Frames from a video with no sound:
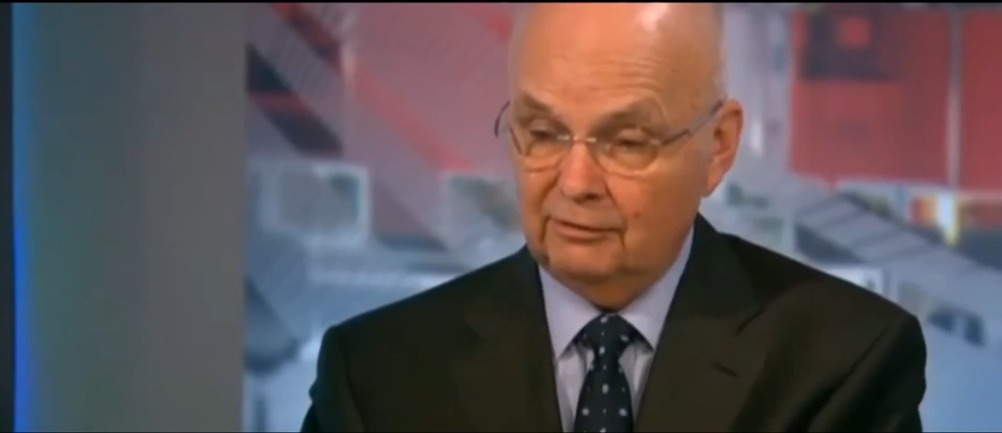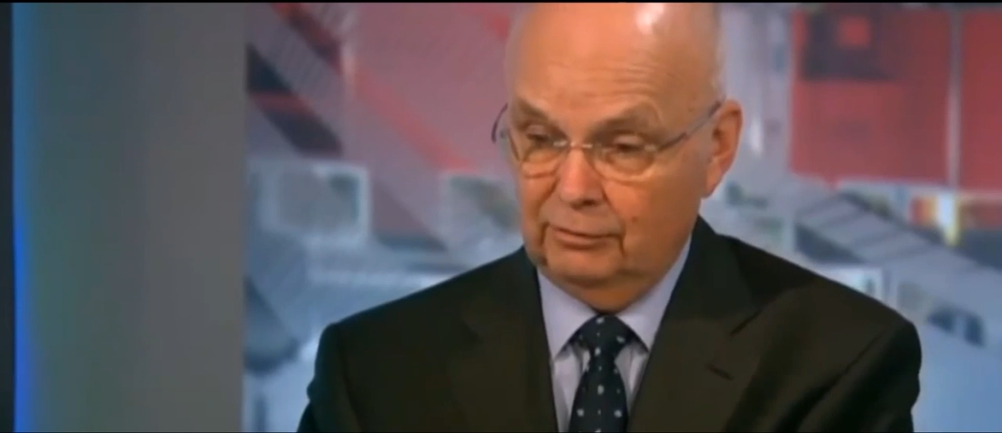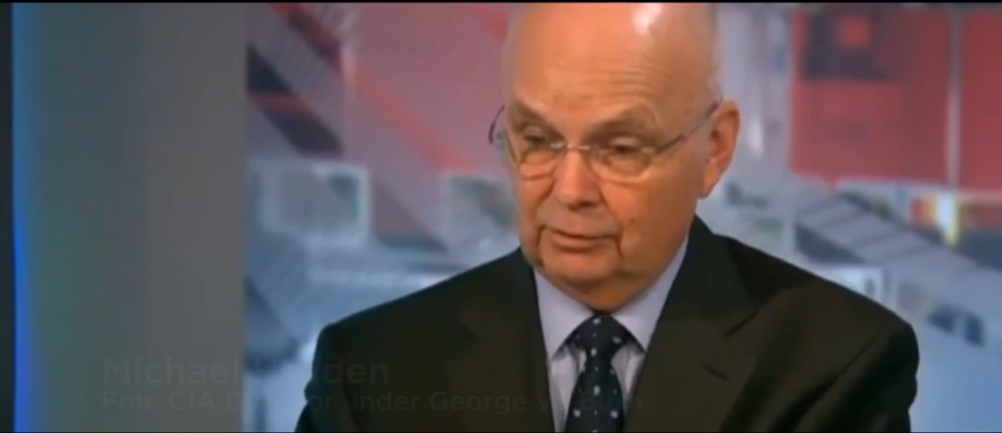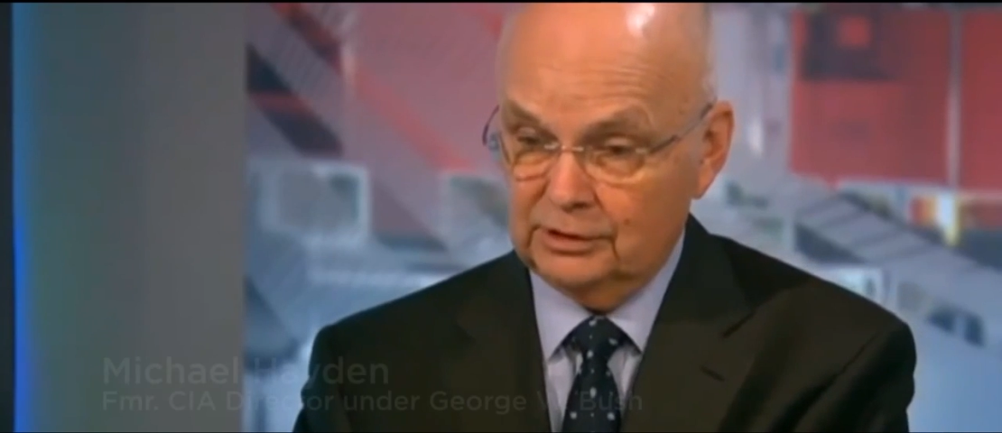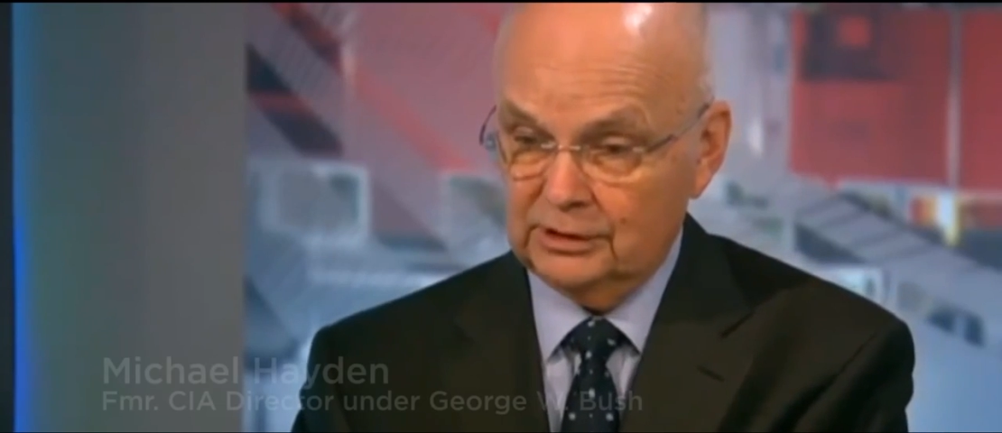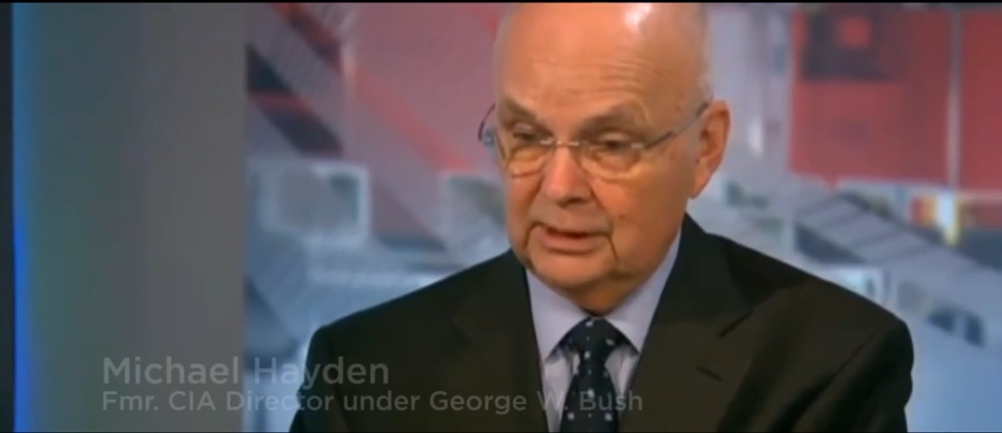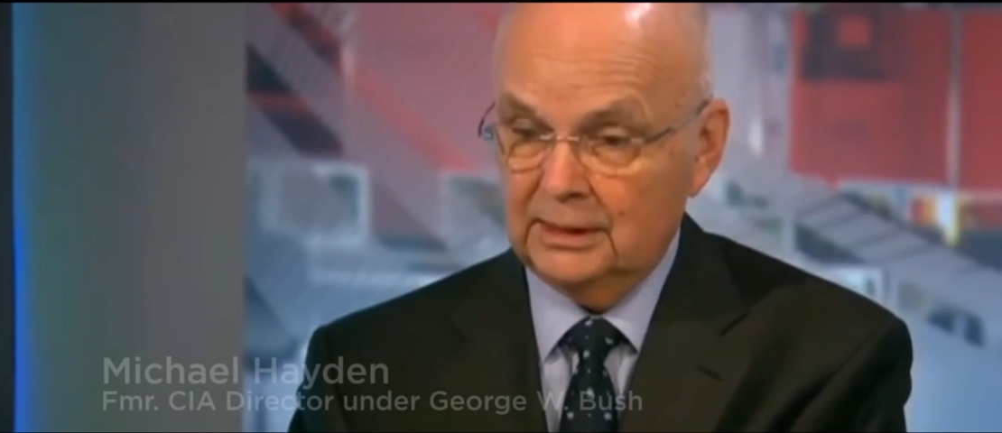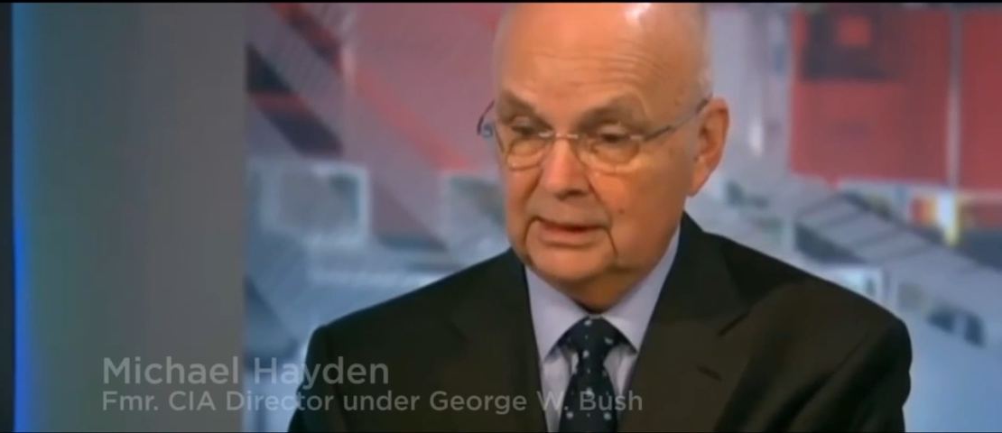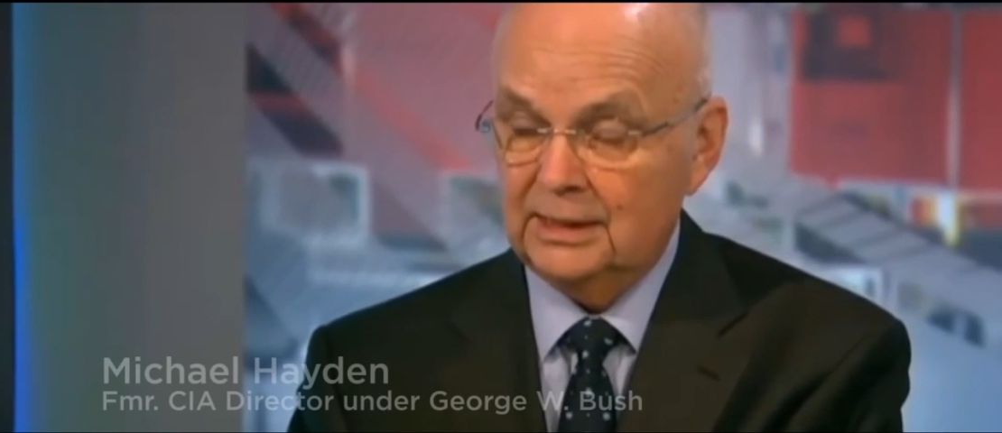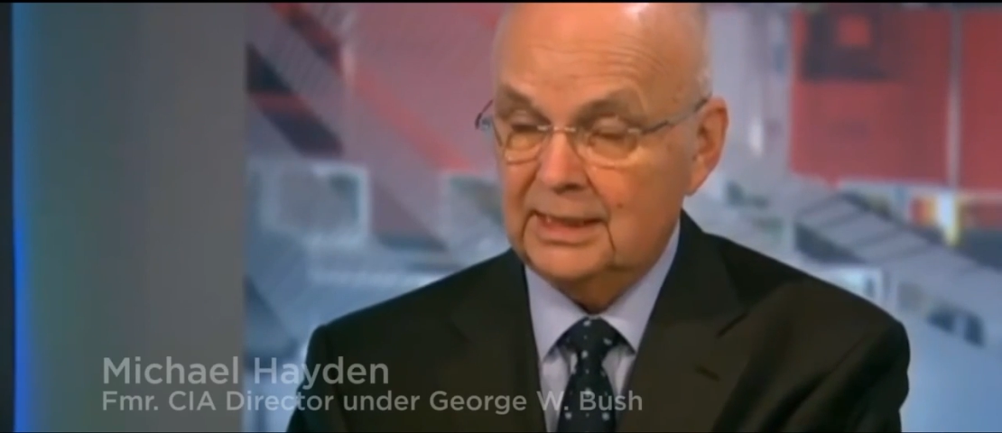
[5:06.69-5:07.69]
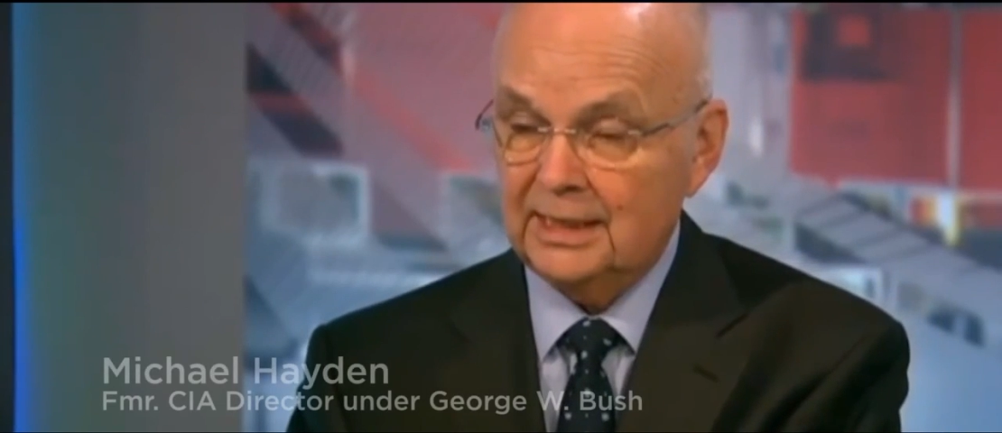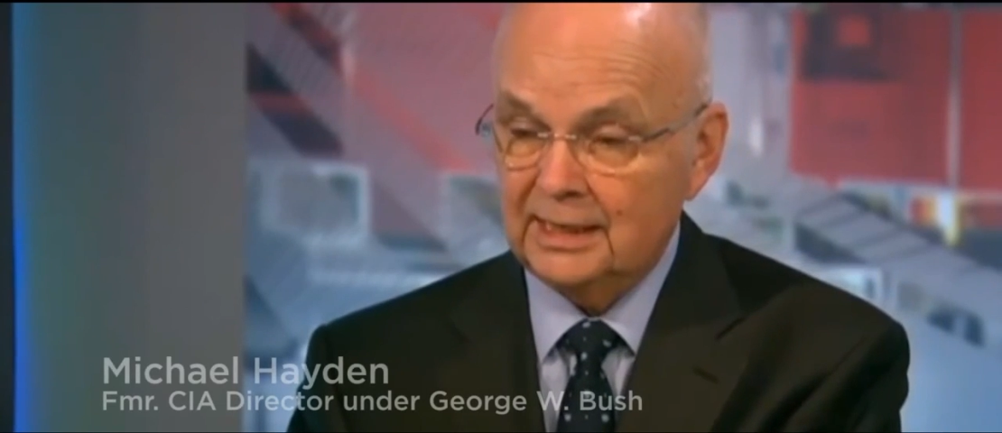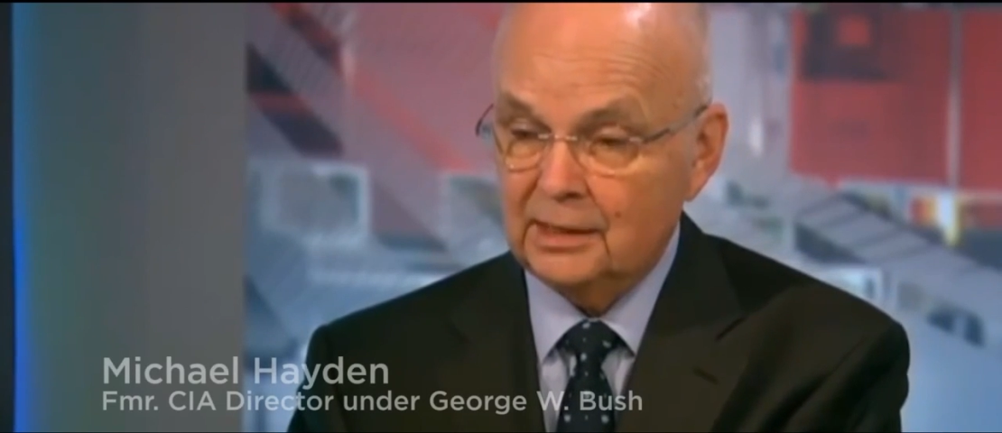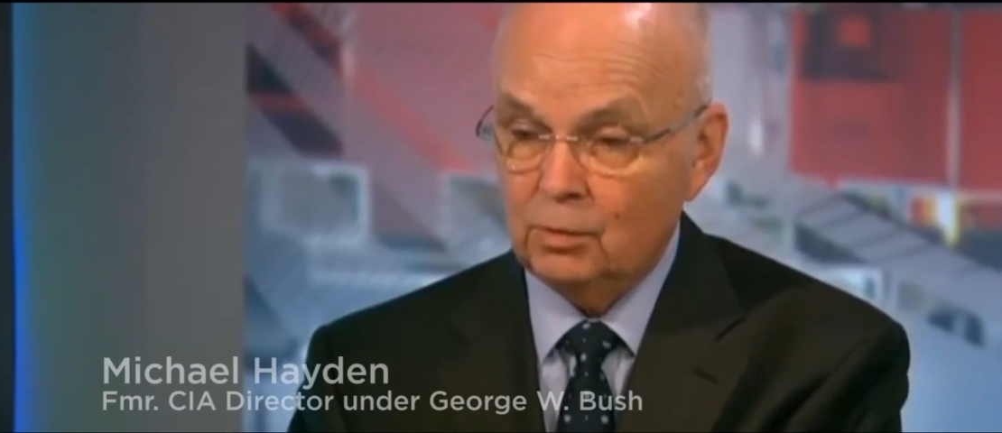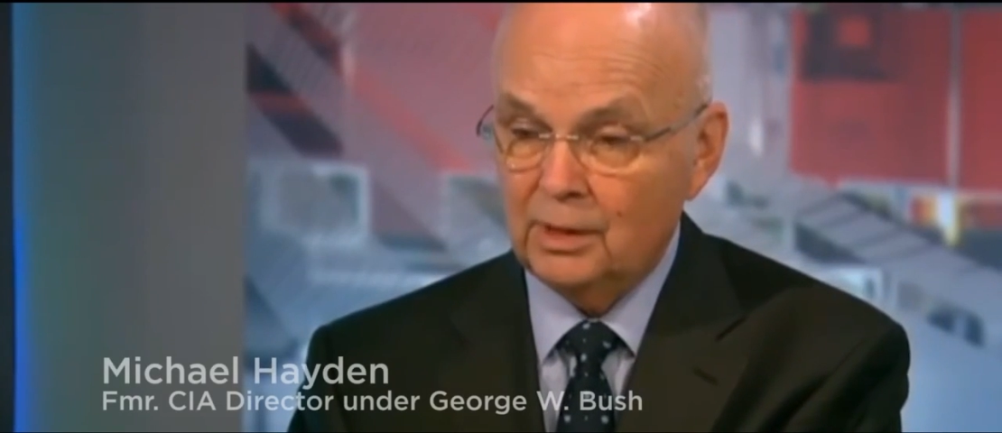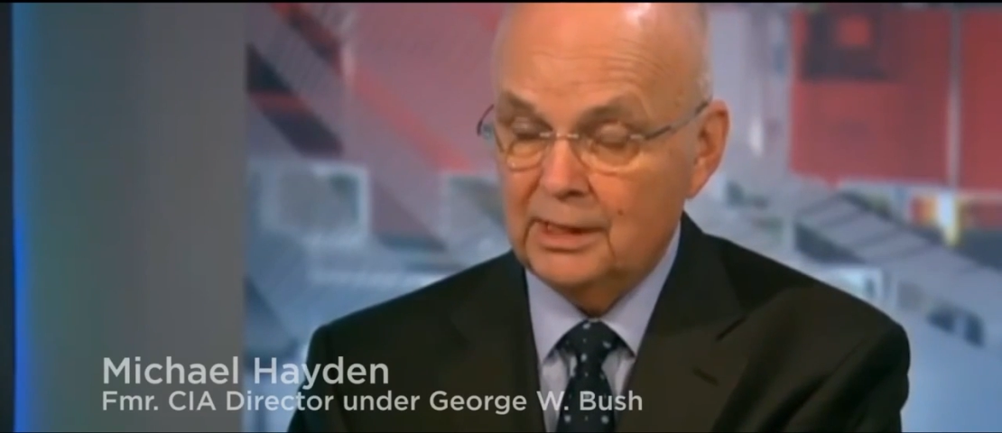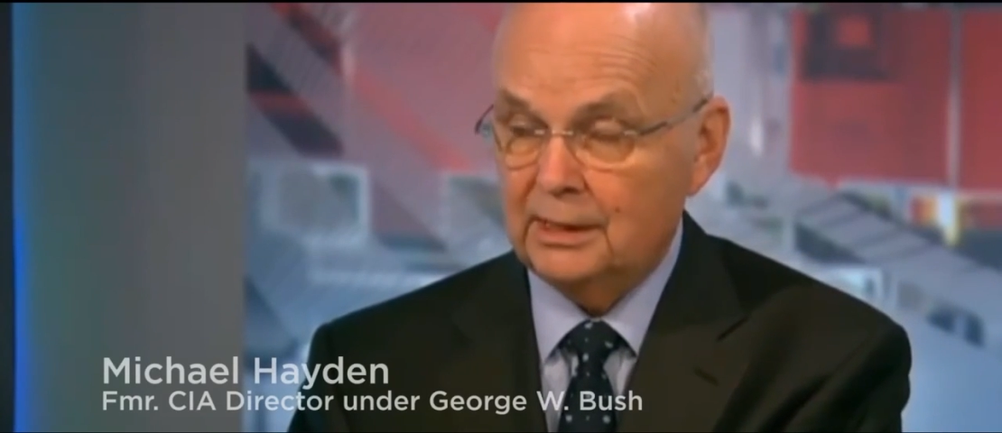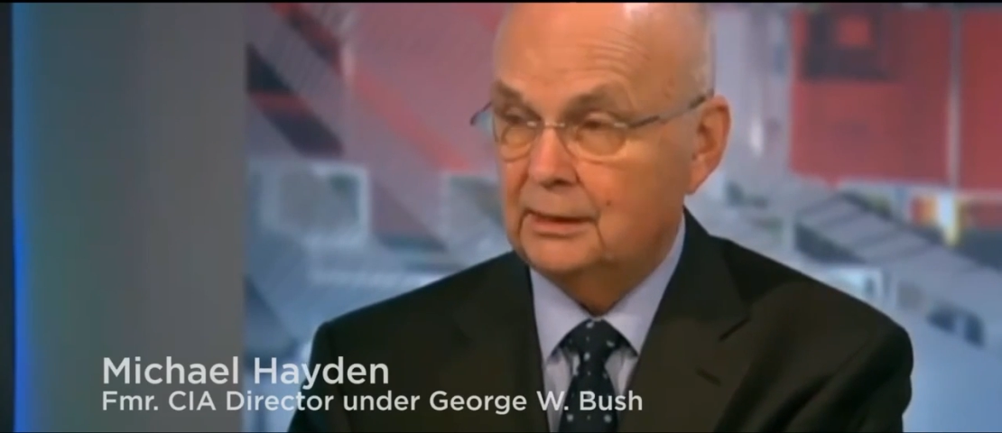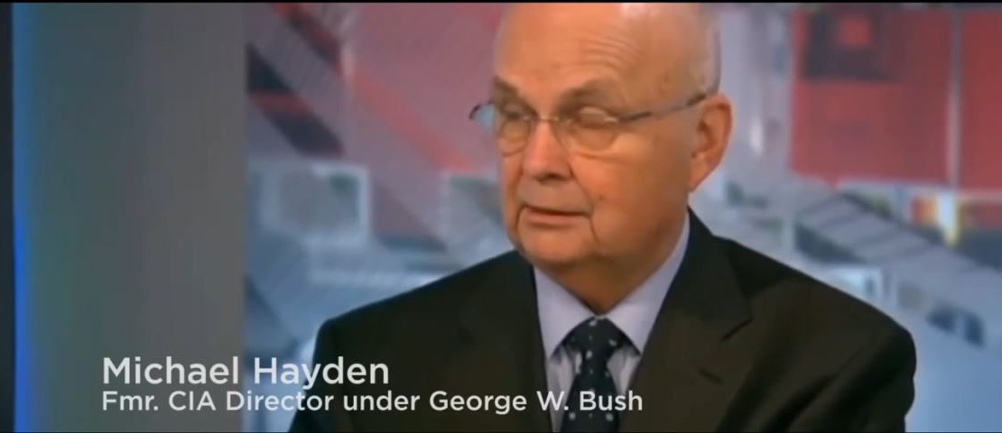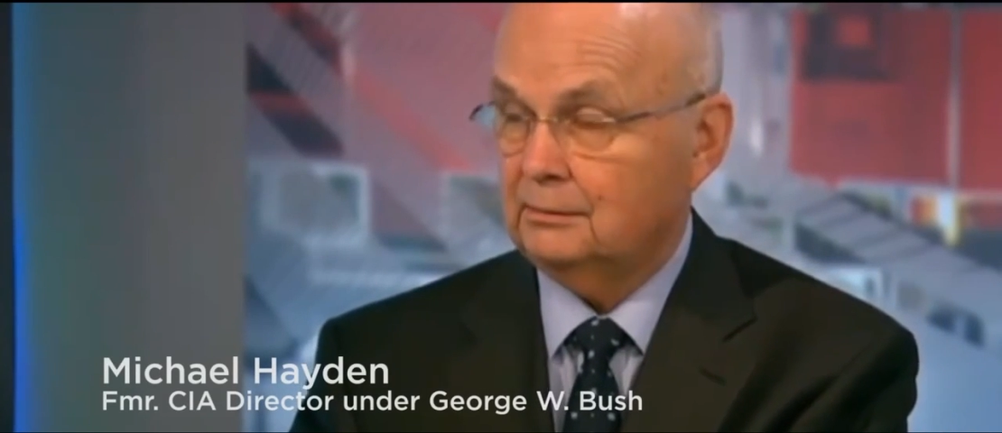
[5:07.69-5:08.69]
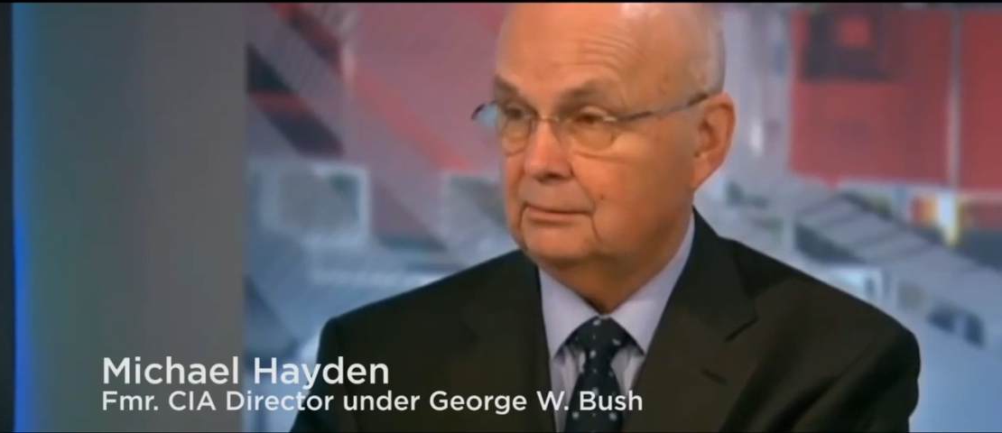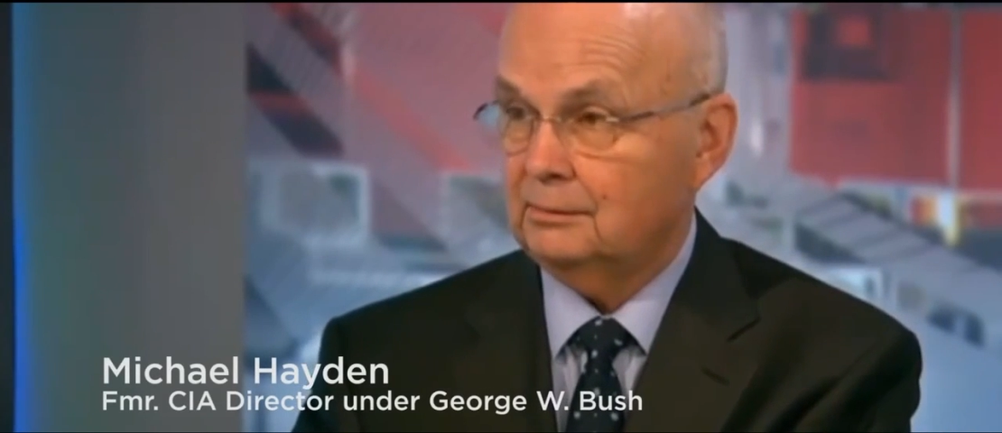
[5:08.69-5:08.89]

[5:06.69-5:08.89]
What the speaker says: governs in any way